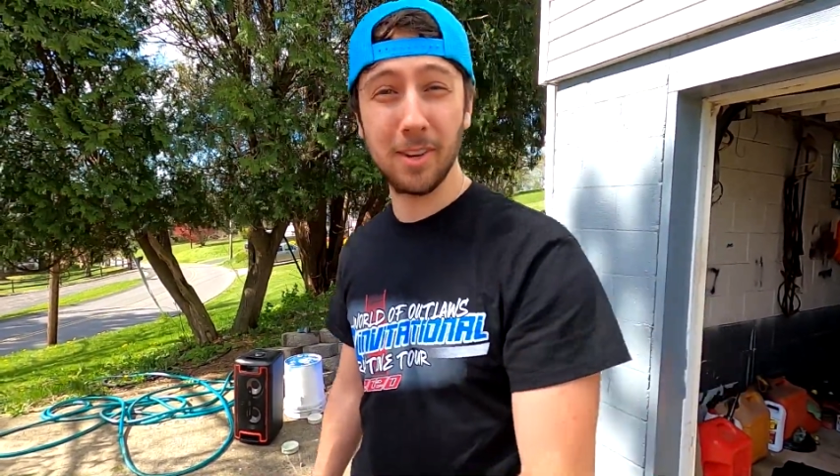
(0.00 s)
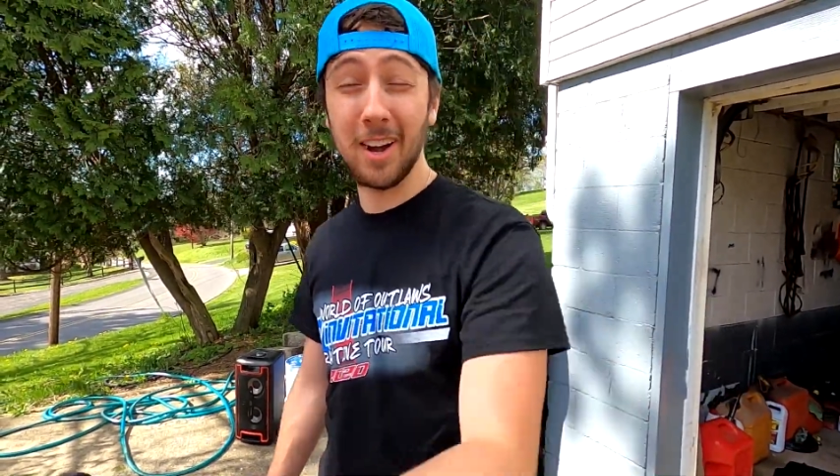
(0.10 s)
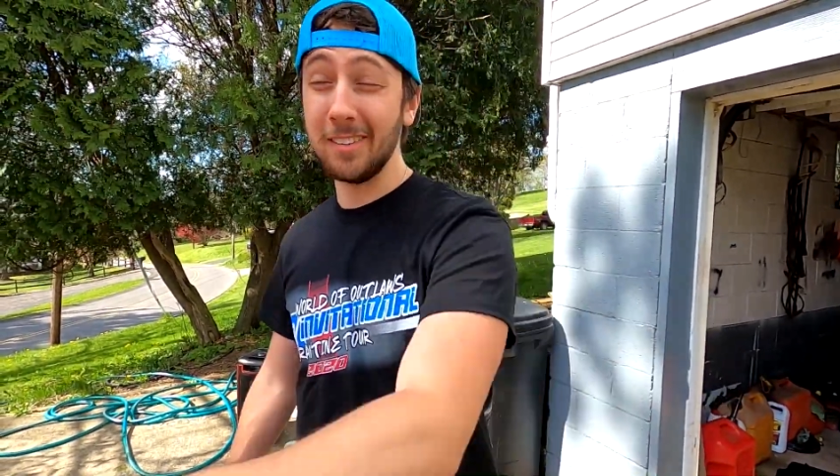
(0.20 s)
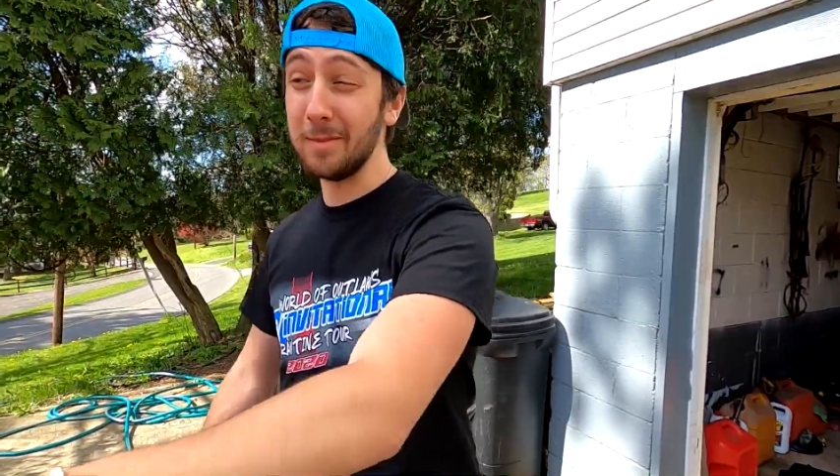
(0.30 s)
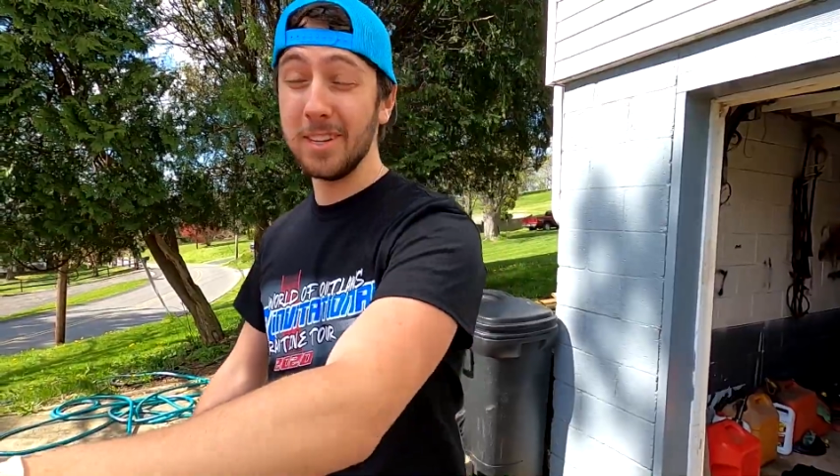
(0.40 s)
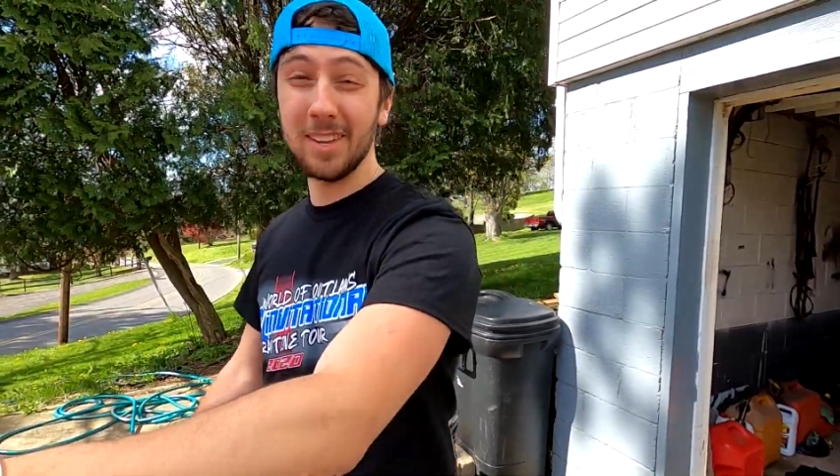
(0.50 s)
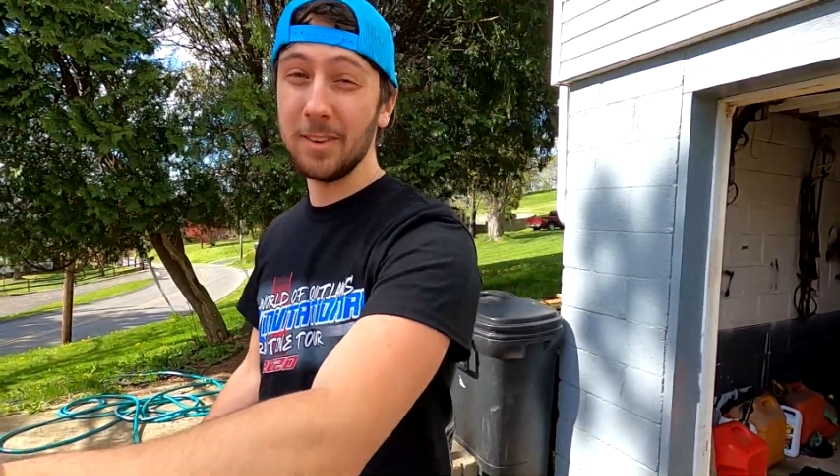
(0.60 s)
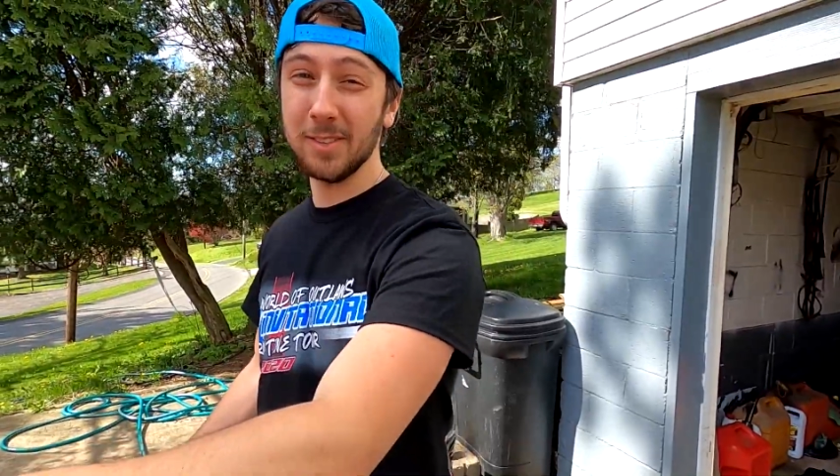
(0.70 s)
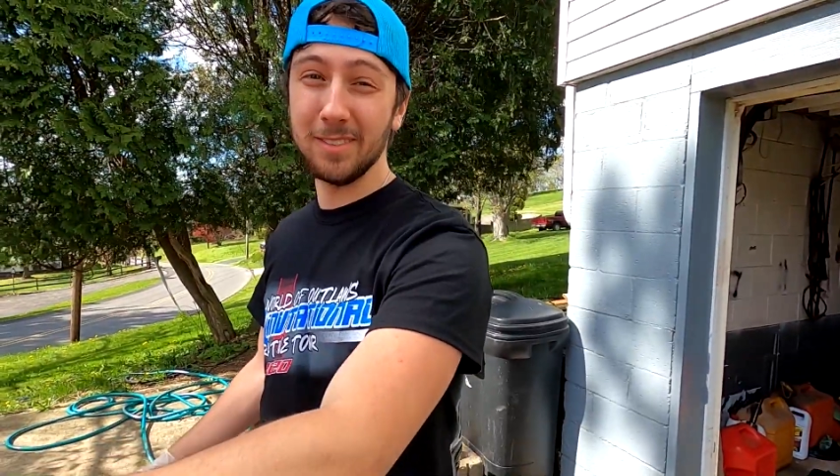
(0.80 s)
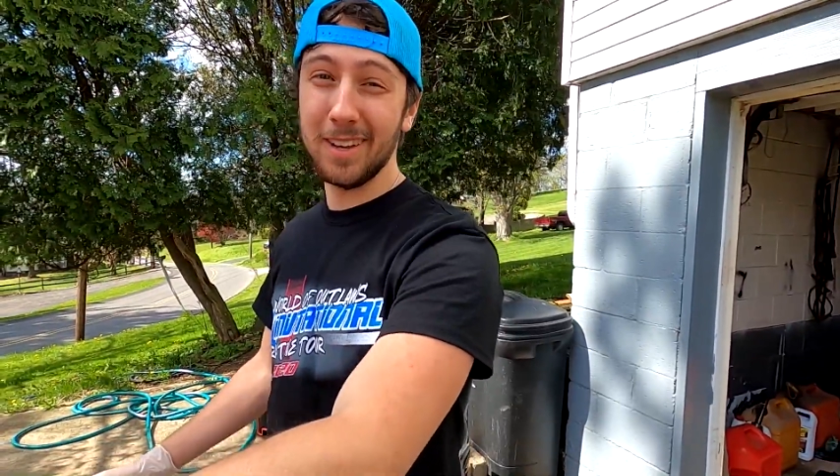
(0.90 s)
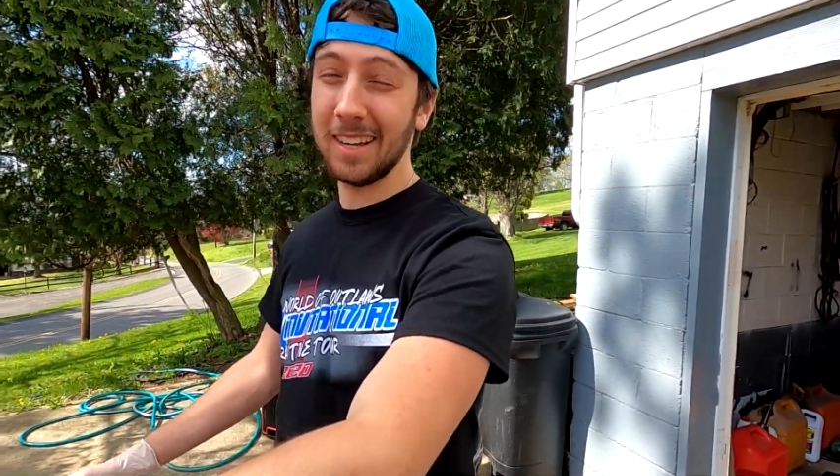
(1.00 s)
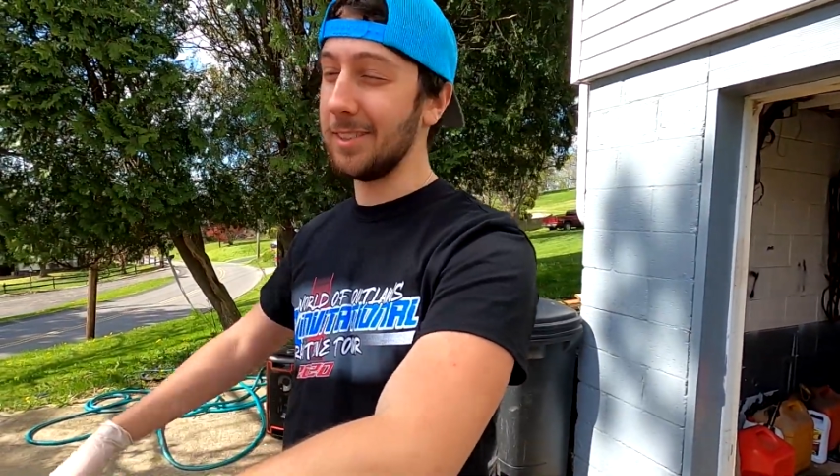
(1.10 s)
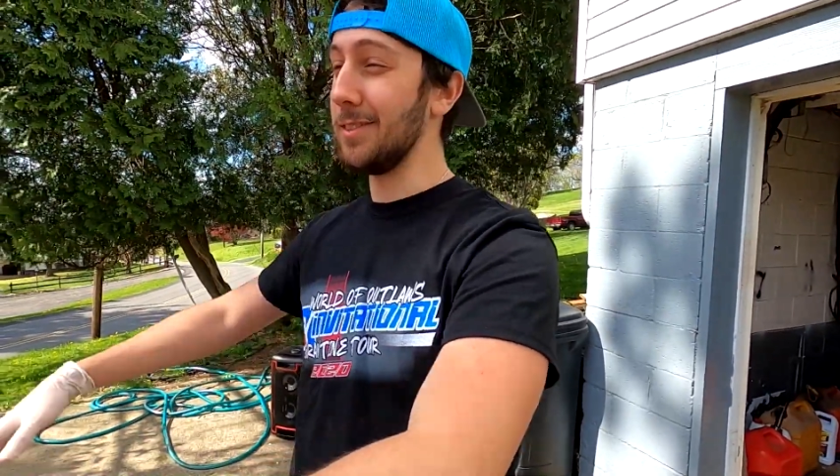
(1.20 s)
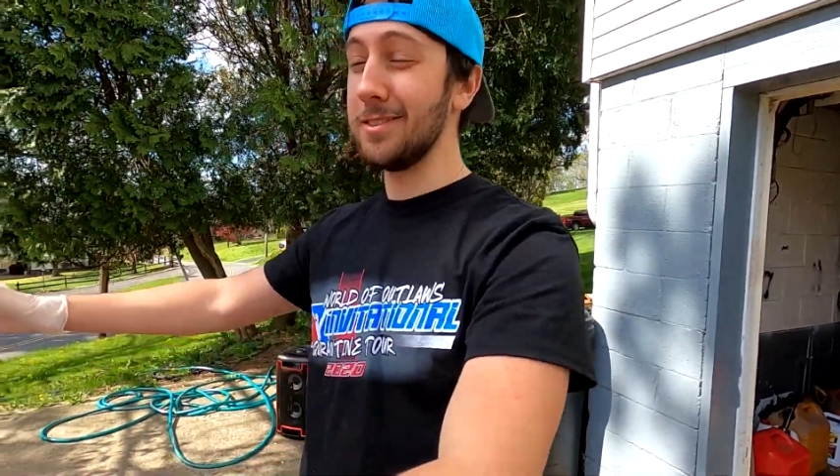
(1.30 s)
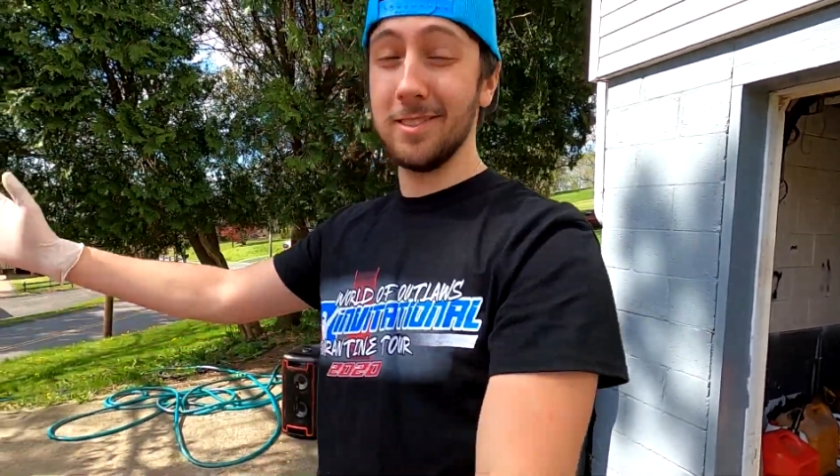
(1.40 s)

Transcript: or however many times you have vacuum.